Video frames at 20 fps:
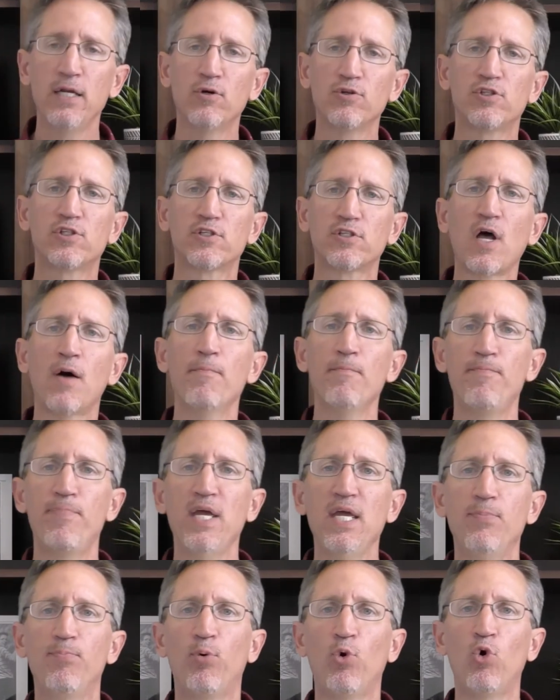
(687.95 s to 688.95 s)
Some
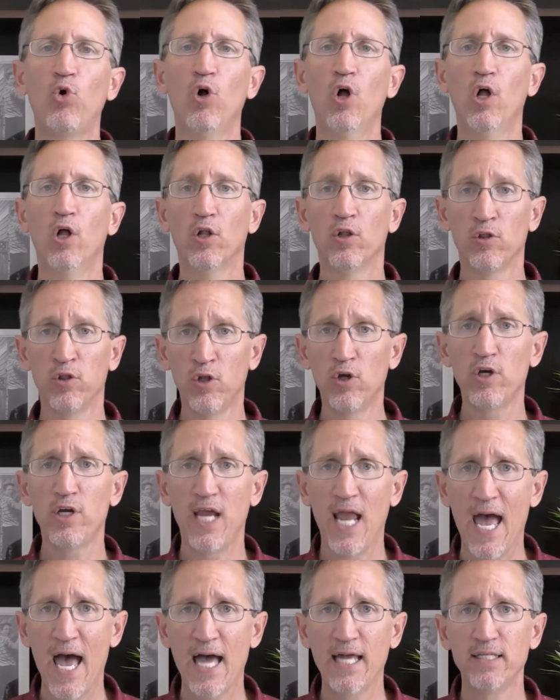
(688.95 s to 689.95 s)
people
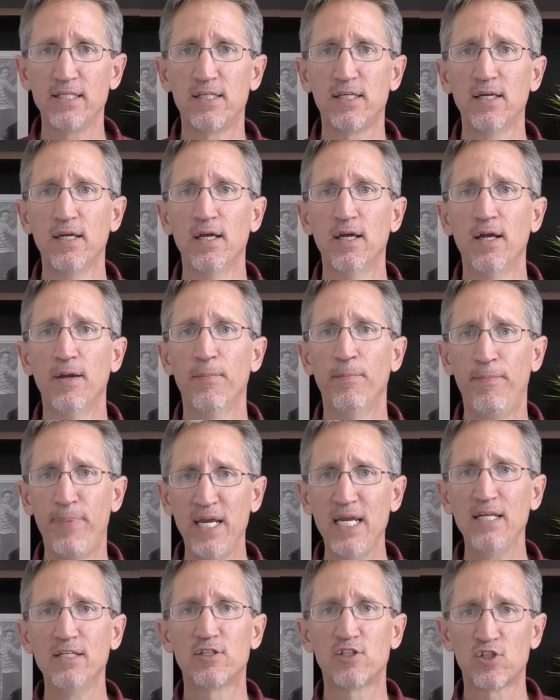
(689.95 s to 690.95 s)
look at
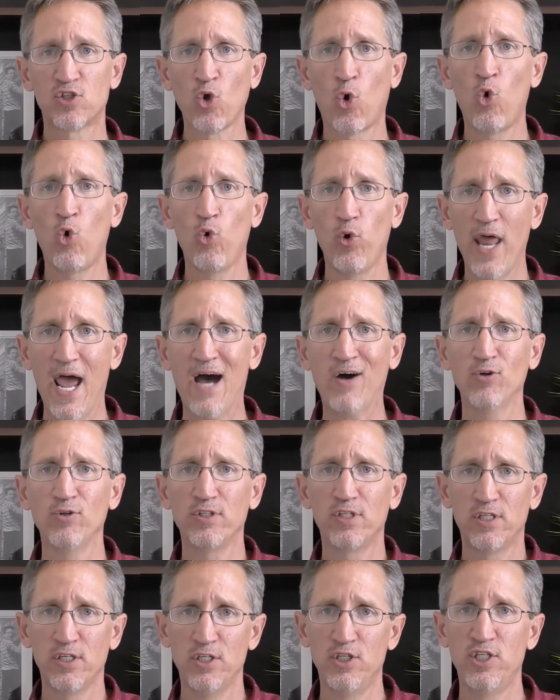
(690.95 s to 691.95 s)
being sold
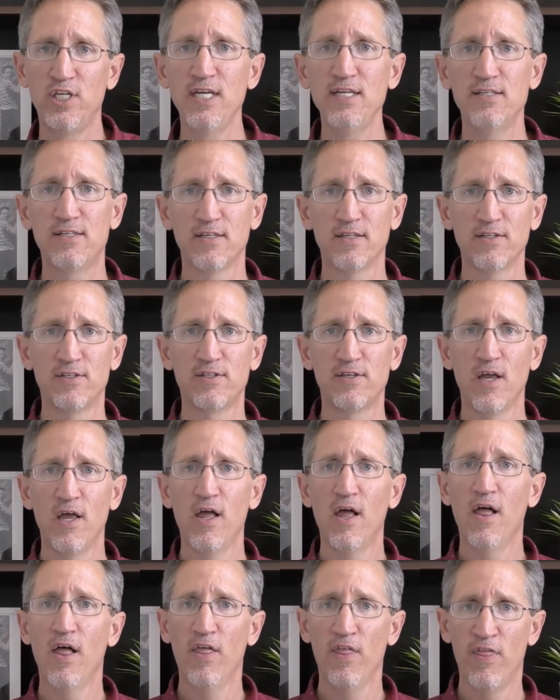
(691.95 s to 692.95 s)
out to
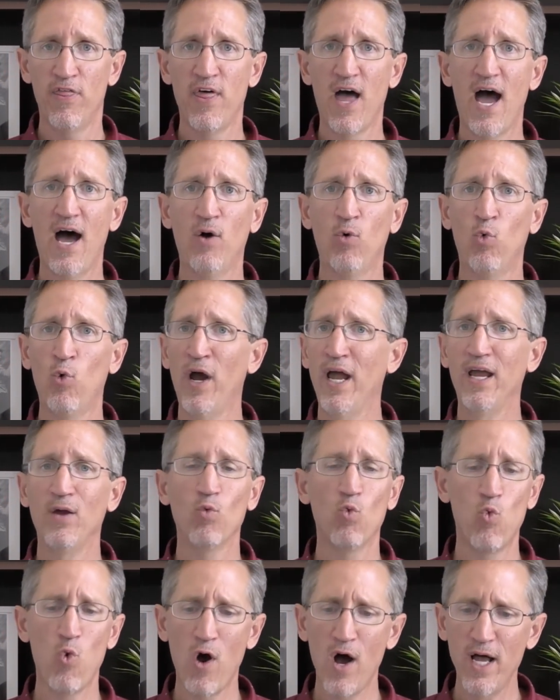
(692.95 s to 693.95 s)
Jesus that
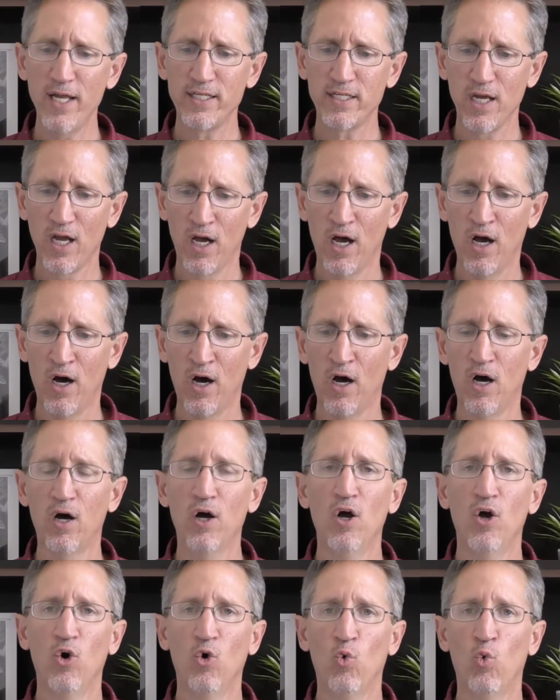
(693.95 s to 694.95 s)
way. What
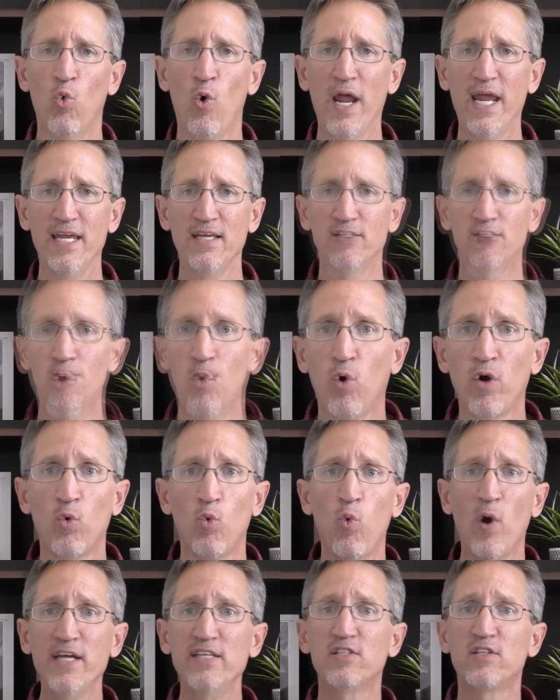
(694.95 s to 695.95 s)
a waste. What a
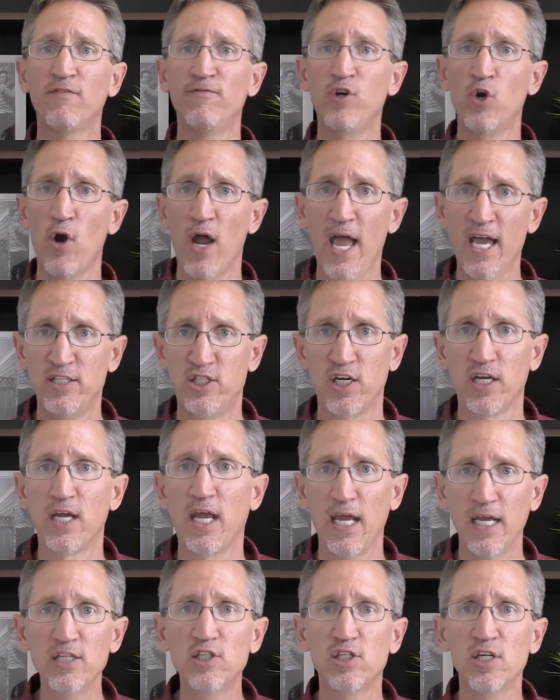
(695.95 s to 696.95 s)
waste of your
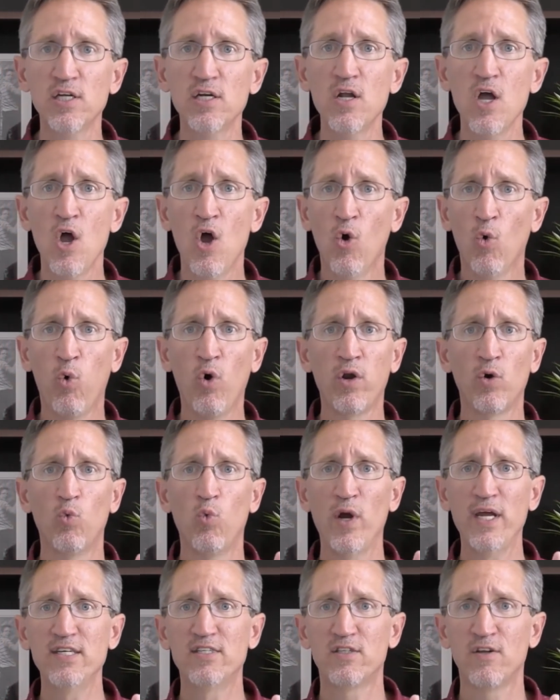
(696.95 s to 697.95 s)
education. What a
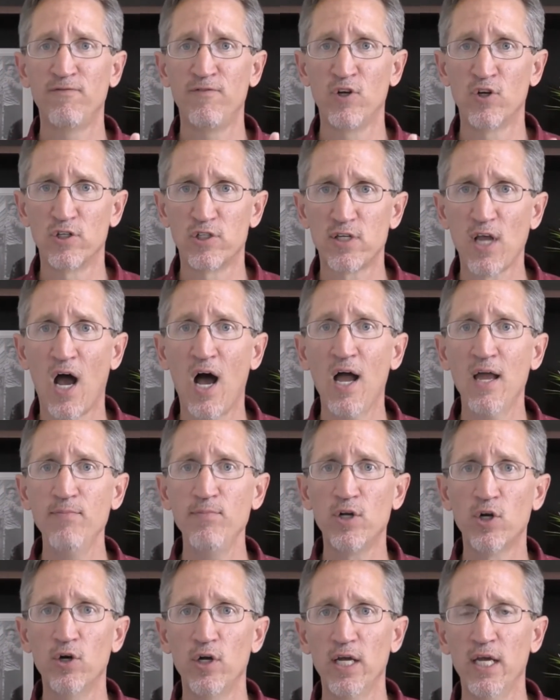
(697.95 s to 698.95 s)
waste of your
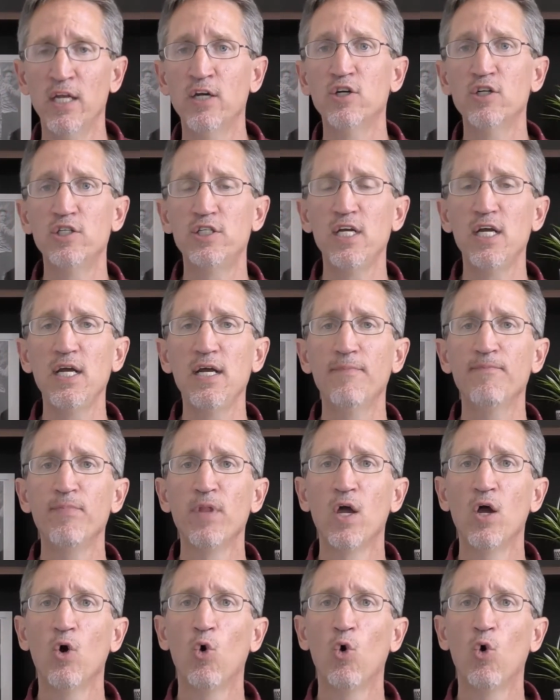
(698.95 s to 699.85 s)
time, your energy.